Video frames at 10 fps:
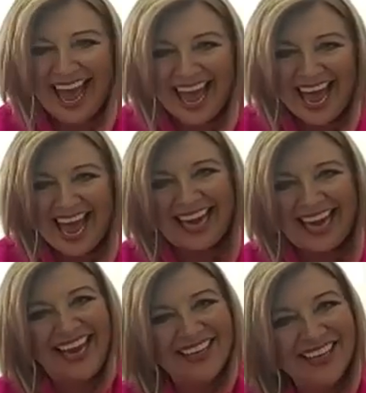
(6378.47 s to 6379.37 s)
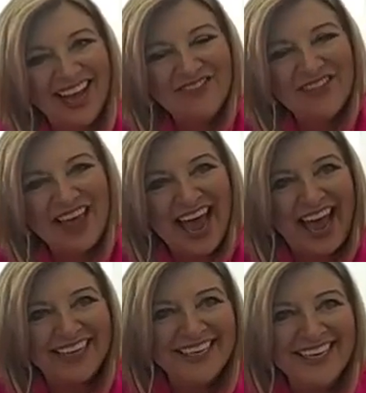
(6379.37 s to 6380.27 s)
mm. and I love
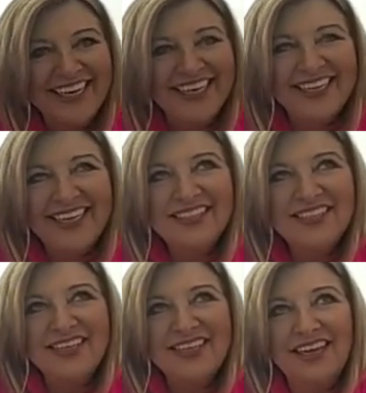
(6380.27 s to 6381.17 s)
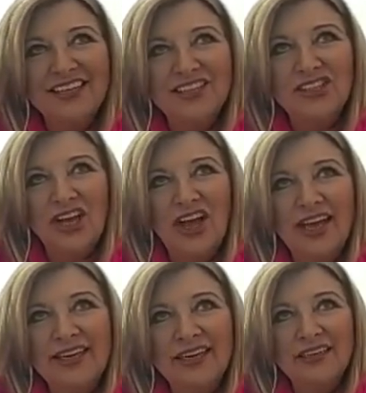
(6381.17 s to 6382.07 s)
that. That's uh,
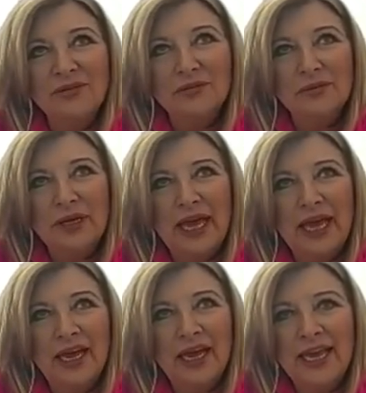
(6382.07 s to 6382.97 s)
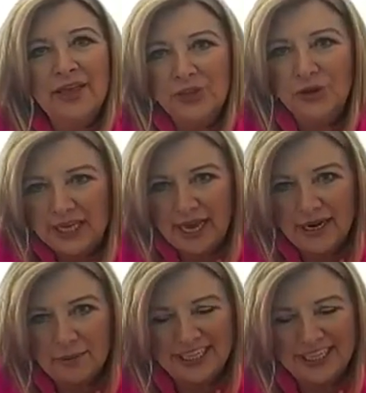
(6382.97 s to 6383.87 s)
John uh, 838, I
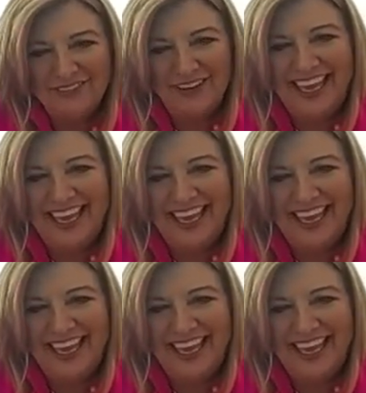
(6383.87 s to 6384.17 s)
believe.